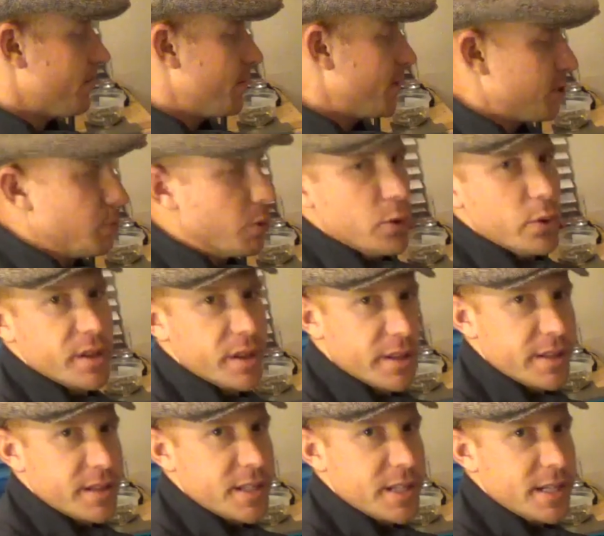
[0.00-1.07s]
smooth in
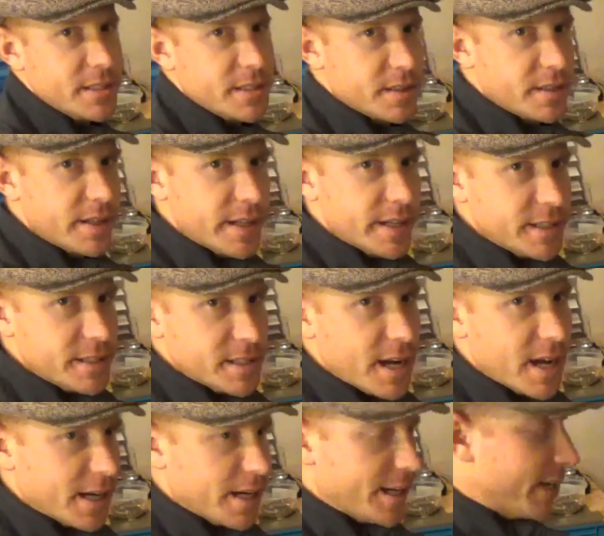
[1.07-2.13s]
the sense that it's not going to